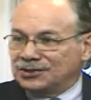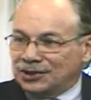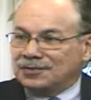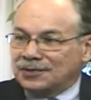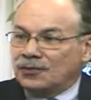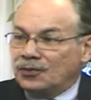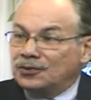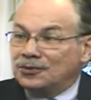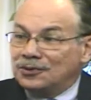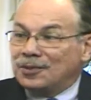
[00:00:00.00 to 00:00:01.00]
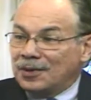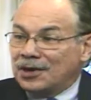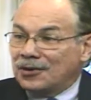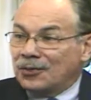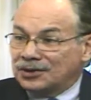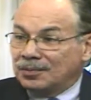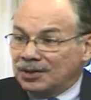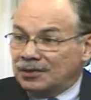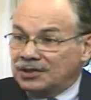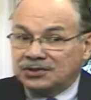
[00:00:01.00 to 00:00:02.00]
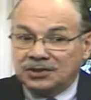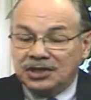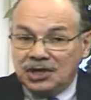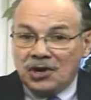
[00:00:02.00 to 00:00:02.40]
in terms of who, who the mayor or what the mayor is or,